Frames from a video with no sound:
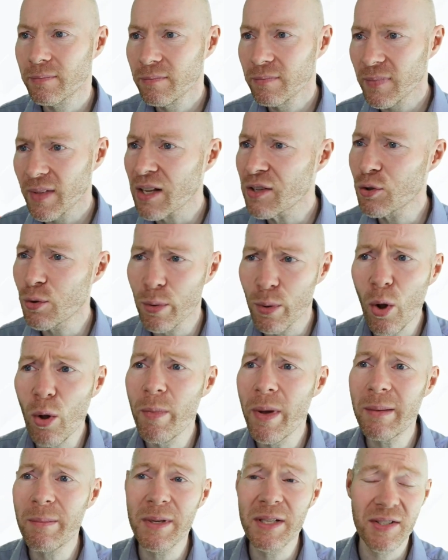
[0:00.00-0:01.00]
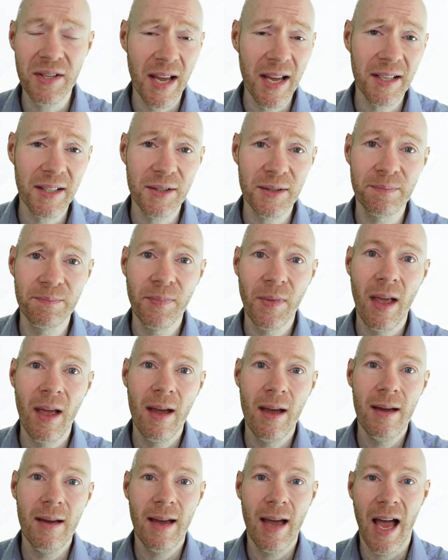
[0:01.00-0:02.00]
So we all make mistakes,
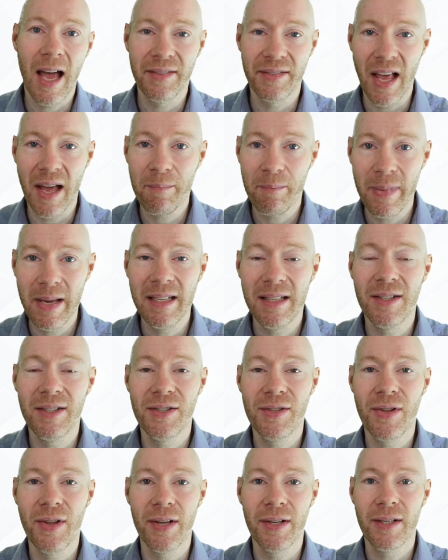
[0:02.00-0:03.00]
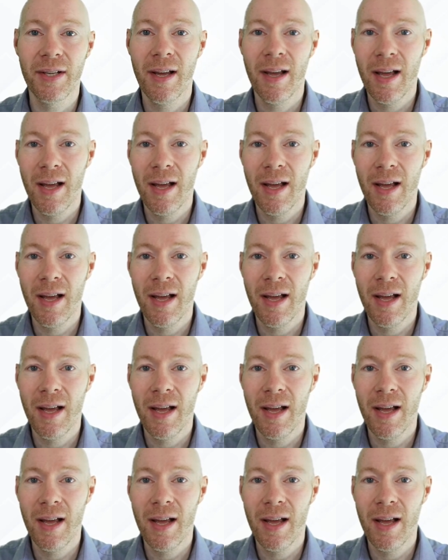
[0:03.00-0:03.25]
and that means that